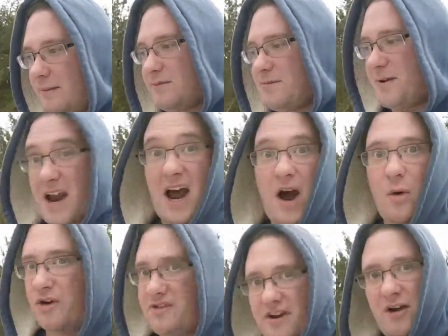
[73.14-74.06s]
spend
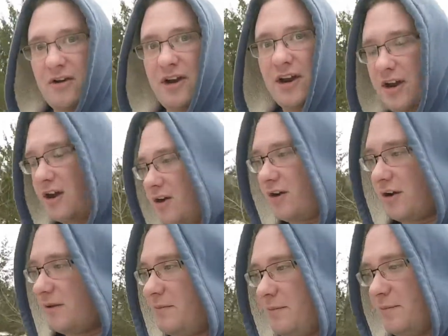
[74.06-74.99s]
hours out
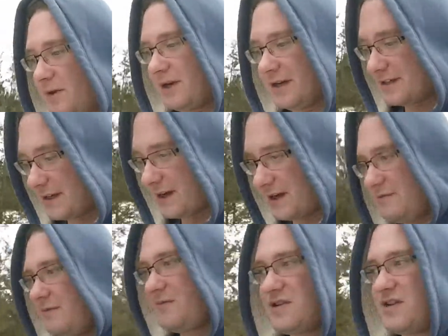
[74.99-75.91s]
here. But
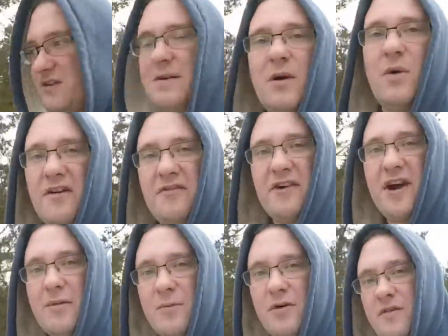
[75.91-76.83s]
ever since my wife and
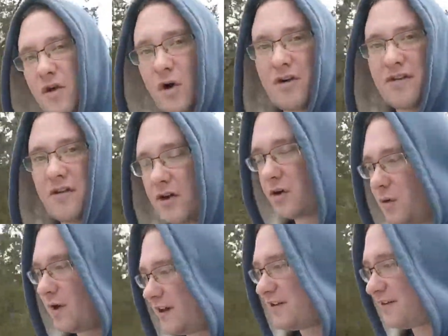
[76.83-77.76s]
I moved north a little
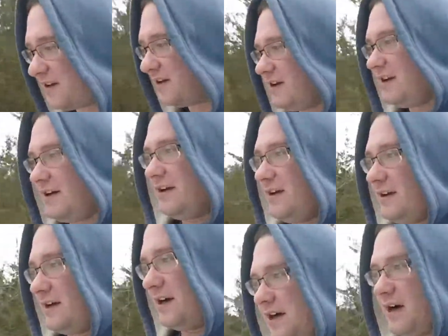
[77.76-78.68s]
ways,
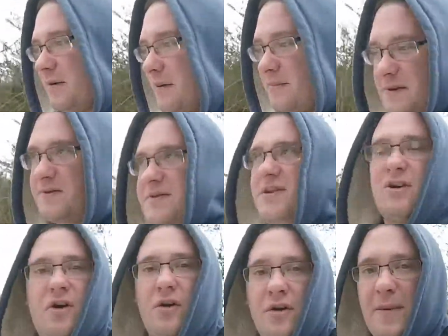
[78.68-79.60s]
it's
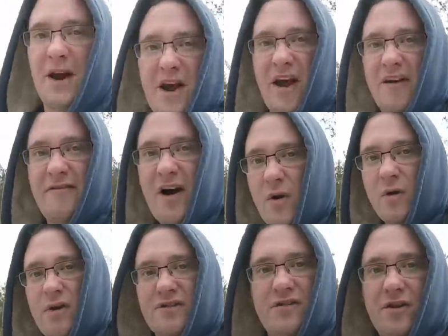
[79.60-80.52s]
still only about a half
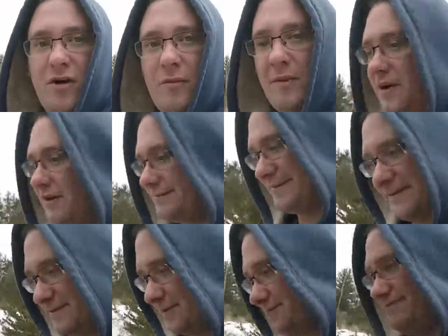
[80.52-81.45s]
hour or so, but
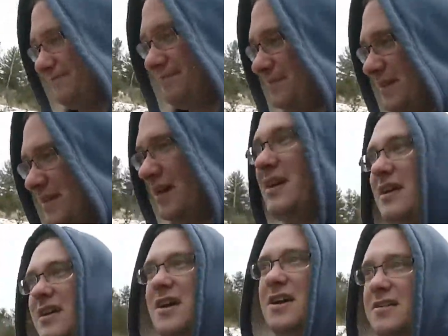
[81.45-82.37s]

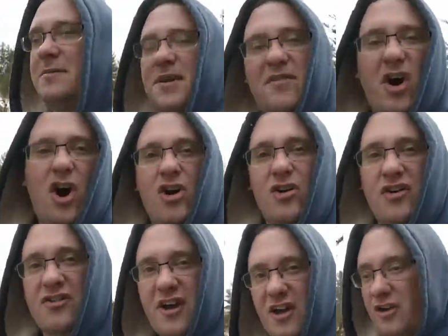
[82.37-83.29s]
it's a bit of a
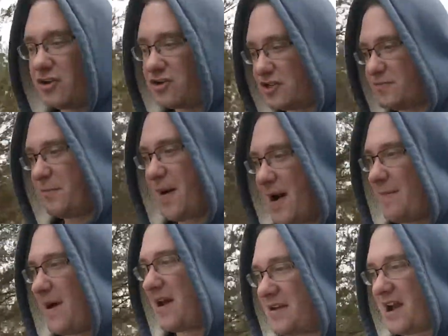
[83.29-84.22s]
harder sell to just
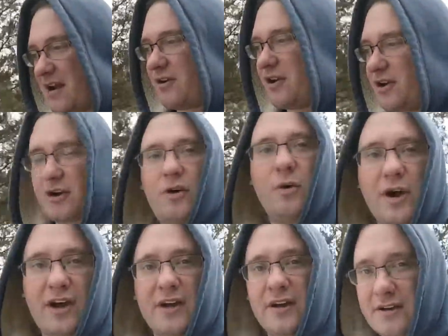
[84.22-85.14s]
pop on down here
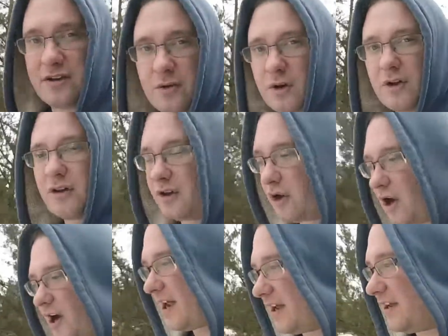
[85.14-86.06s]
quick and do a little
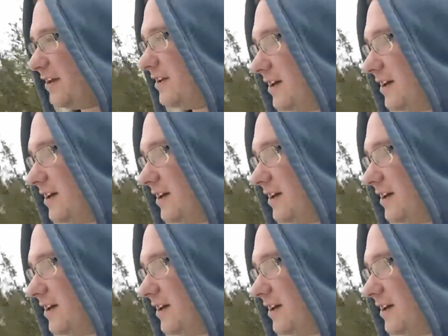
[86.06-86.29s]
hike